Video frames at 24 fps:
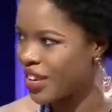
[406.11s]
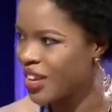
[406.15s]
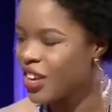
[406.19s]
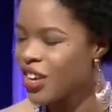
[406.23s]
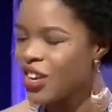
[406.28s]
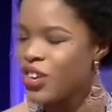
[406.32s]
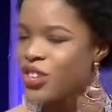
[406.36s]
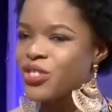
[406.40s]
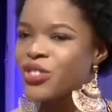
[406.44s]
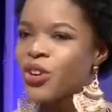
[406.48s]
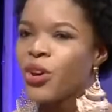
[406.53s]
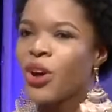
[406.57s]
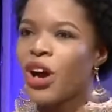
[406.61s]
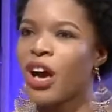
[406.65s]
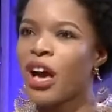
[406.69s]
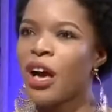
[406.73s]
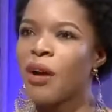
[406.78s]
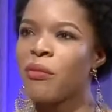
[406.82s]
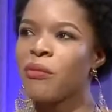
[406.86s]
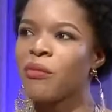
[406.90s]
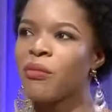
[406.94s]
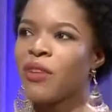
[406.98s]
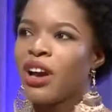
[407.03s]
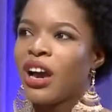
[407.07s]
Wow. So
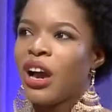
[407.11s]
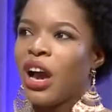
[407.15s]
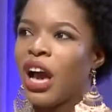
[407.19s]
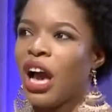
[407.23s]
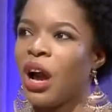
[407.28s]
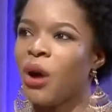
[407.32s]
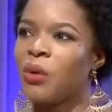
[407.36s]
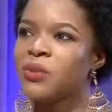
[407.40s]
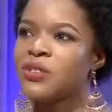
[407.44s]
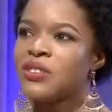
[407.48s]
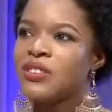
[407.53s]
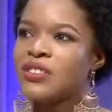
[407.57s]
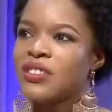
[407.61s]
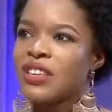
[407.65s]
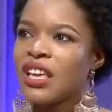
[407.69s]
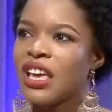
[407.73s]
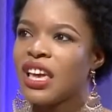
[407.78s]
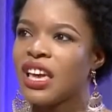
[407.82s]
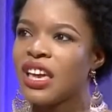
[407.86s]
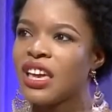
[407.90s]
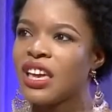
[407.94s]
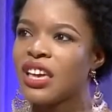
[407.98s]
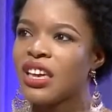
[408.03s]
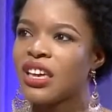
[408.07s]
um, I, I would
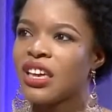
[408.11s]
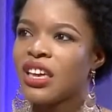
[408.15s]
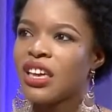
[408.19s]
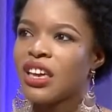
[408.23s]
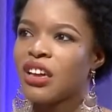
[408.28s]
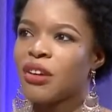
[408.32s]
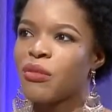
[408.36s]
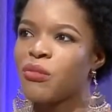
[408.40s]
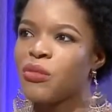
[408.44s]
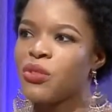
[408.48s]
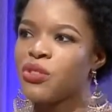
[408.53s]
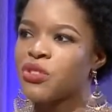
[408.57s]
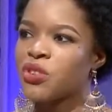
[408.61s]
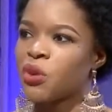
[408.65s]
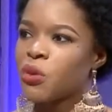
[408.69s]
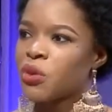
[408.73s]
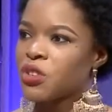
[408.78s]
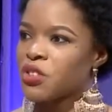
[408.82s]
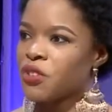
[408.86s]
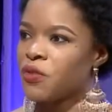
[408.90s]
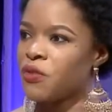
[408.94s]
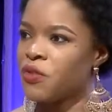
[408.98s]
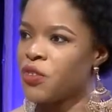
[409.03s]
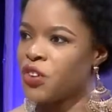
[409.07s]
say music was
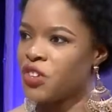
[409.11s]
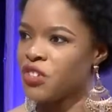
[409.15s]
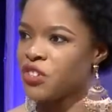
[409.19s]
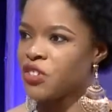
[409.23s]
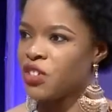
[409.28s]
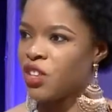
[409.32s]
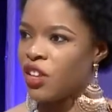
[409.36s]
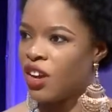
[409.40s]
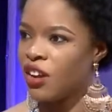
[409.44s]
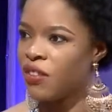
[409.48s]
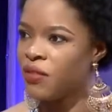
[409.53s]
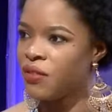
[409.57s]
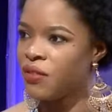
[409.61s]
a first love.